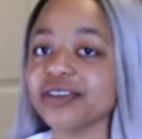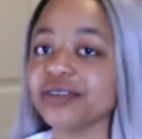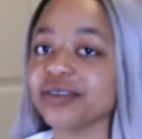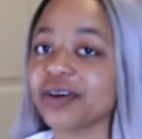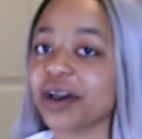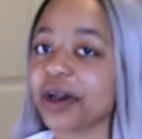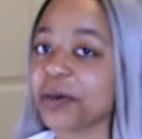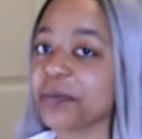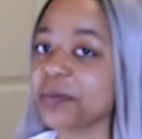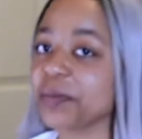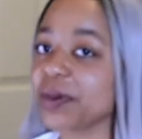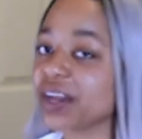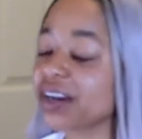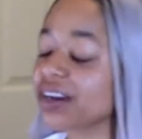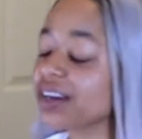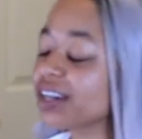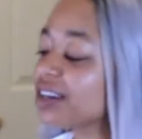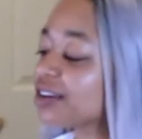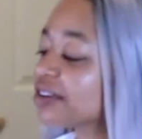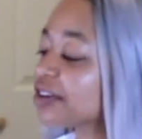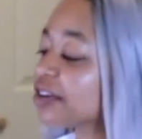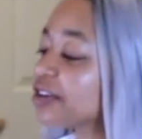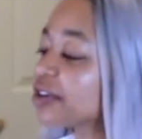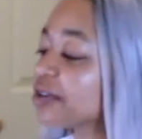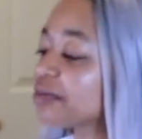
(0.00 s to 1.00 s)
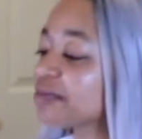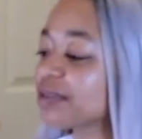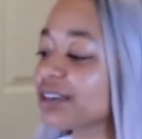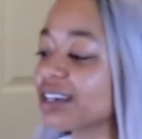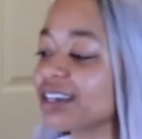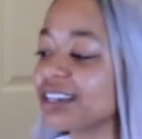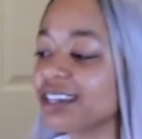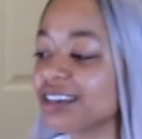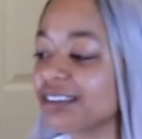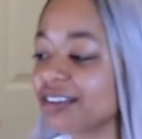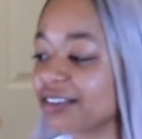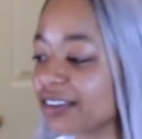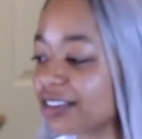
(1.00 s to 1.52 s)
you got married or you're
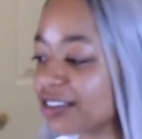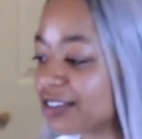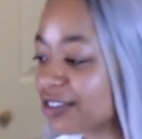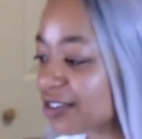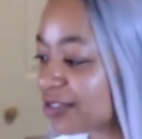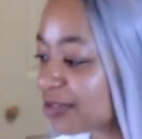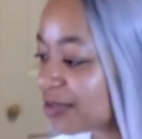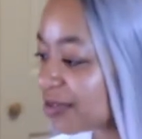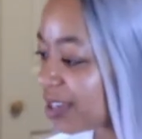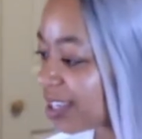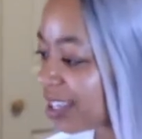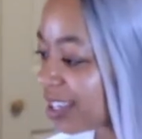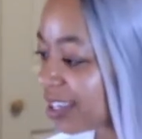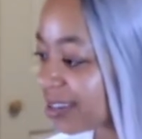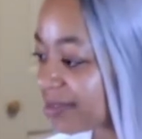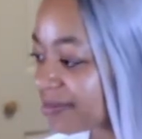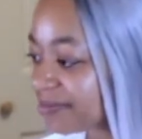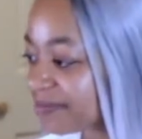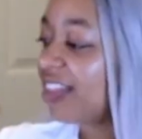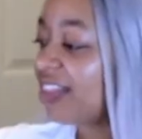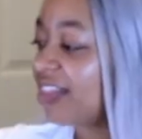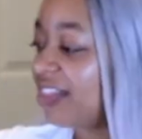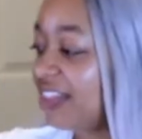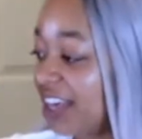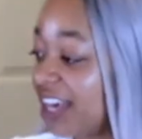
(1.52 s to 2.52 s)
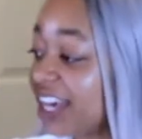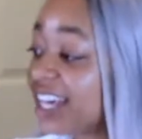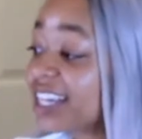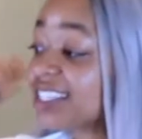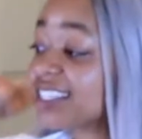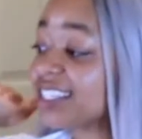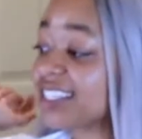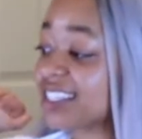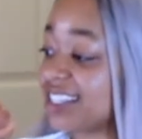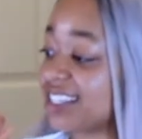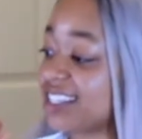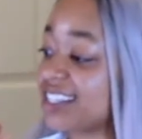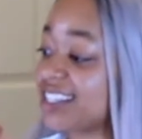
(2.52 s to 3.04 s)
planning on doing,
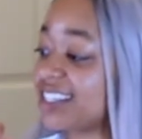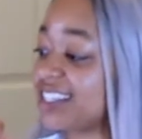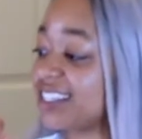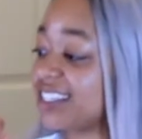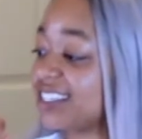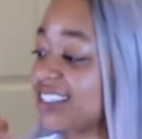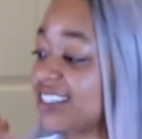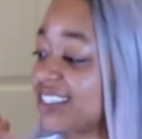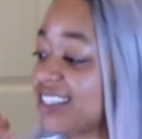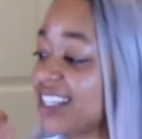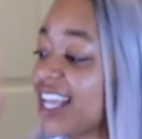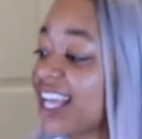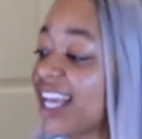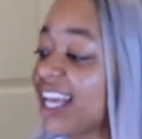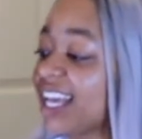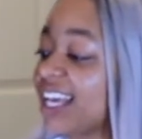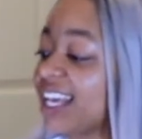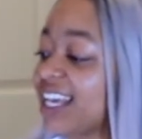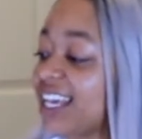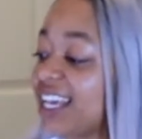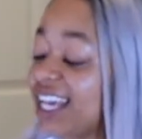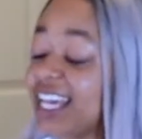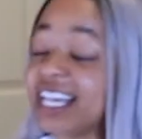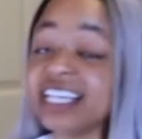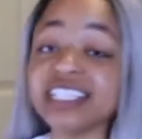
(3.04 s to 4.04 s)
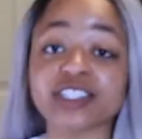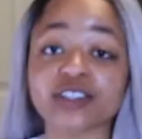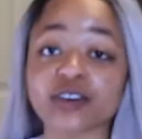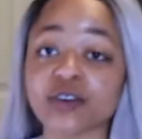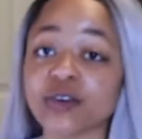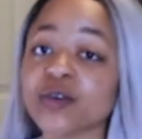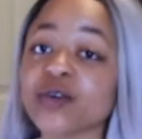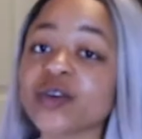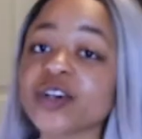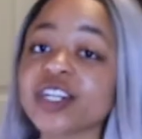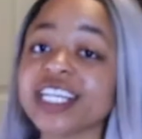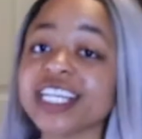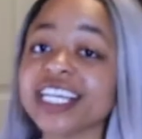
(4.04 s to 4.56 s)
this is
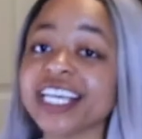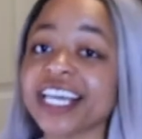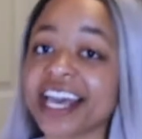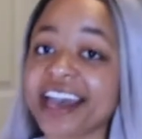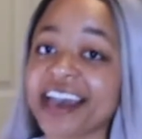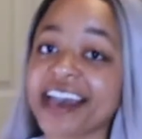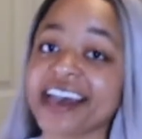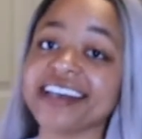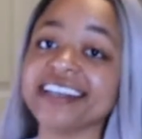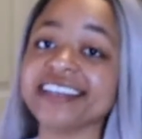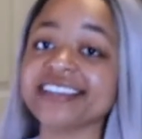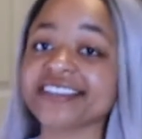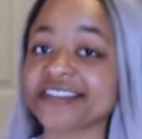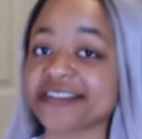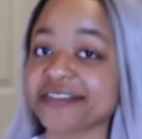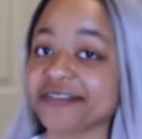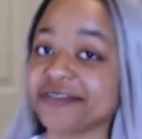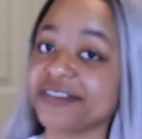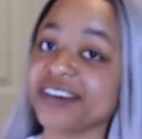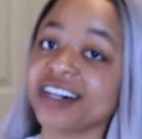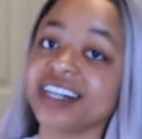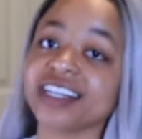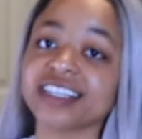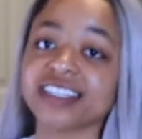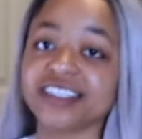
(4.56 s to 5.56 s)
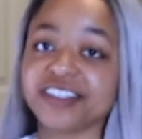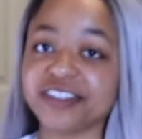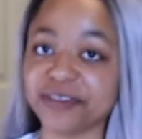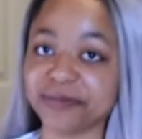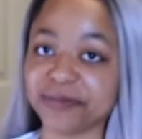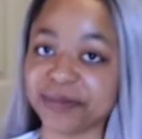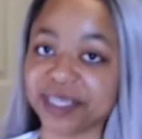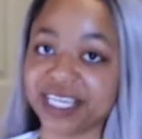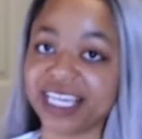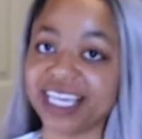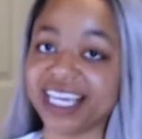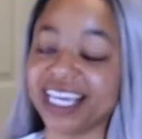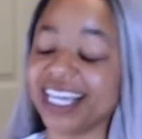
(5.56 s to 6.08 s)
corny as fuck to
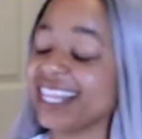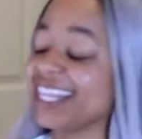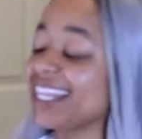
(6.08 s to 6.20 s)
me.